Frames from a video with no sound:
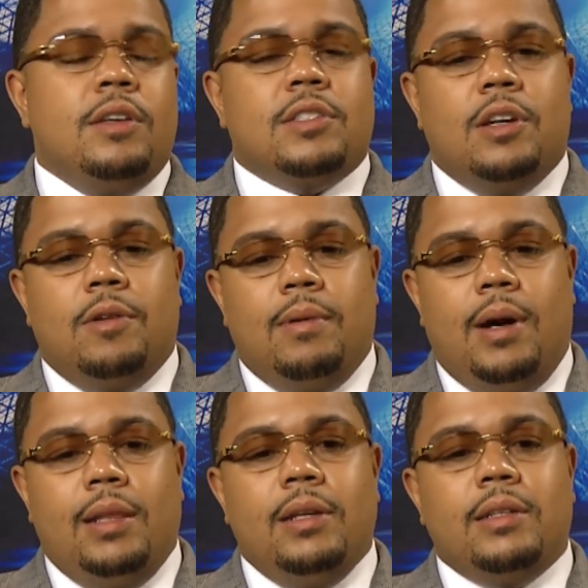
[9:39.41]
So
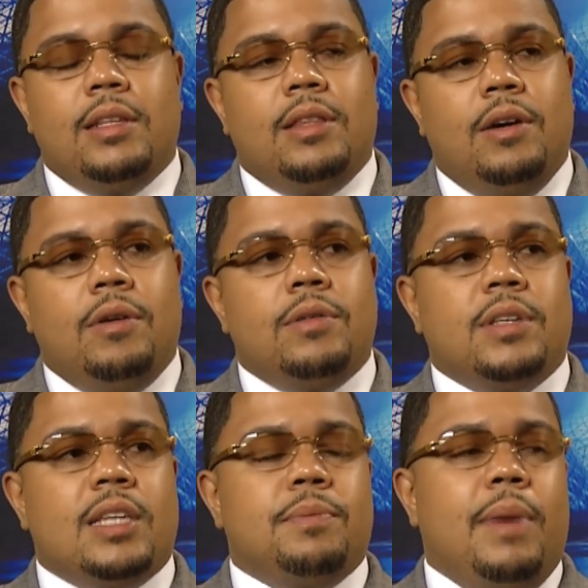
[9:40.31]
I looked at those
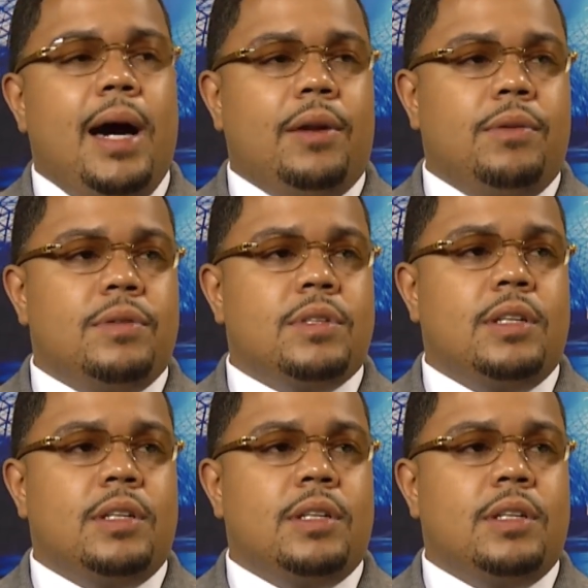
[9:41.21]
as models,